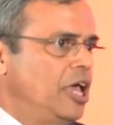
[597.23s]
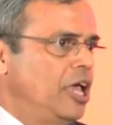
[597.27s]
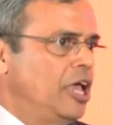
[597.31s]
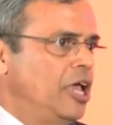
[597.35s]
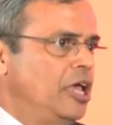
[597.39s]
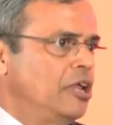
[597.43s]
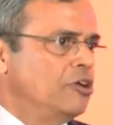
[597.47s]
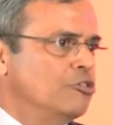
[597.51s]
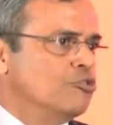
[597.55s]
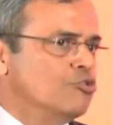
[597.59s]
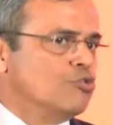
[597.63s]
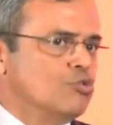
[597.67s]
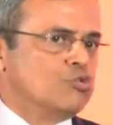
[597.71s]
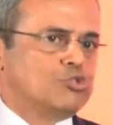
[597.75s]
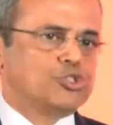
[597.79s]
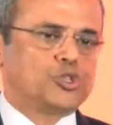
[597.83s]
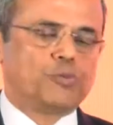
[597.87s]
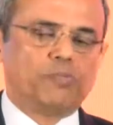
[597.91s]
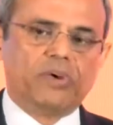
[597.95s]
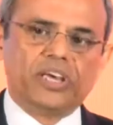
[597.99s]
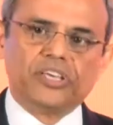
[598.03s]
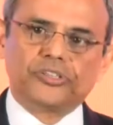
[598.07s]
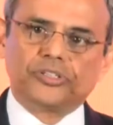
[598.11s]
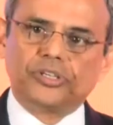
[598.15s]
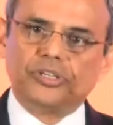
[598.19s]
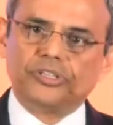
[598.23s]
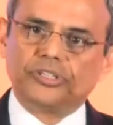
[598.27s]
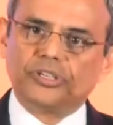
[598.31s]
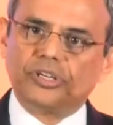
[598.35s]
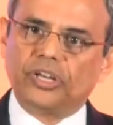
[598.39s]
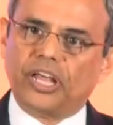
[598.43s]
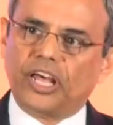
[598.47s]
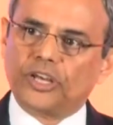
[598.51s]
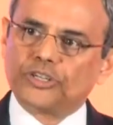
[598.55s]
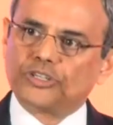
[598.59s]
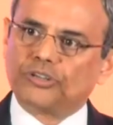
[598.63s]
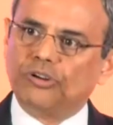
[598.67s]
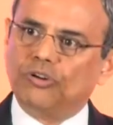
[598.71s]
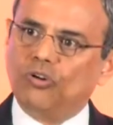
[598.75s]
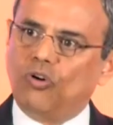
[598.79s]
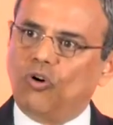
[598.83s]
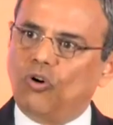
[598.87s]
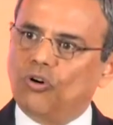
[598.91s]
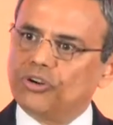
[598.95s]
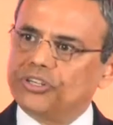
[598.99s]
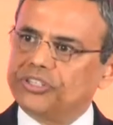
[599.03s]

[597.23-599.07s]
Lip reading: in rules-based international